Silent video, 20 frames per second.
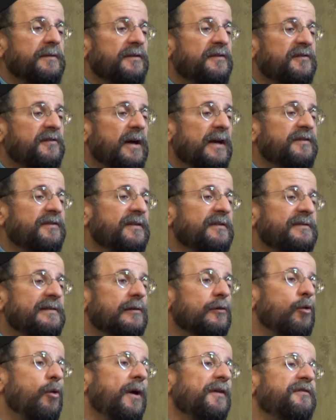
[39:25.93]
discusses
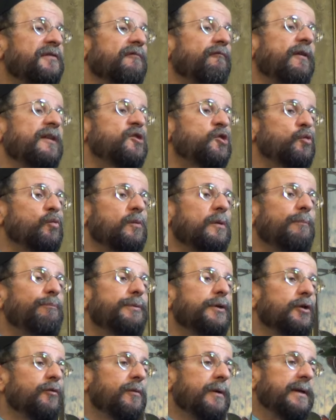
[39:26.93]
the laws of ritual
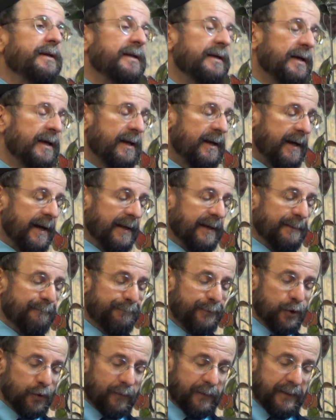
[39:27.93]
purity and
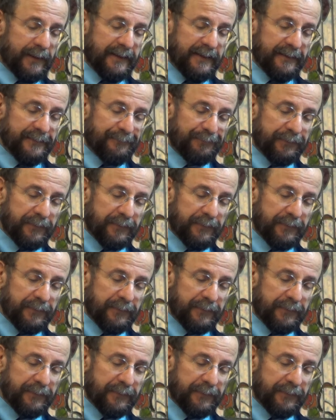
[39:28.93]
impurity.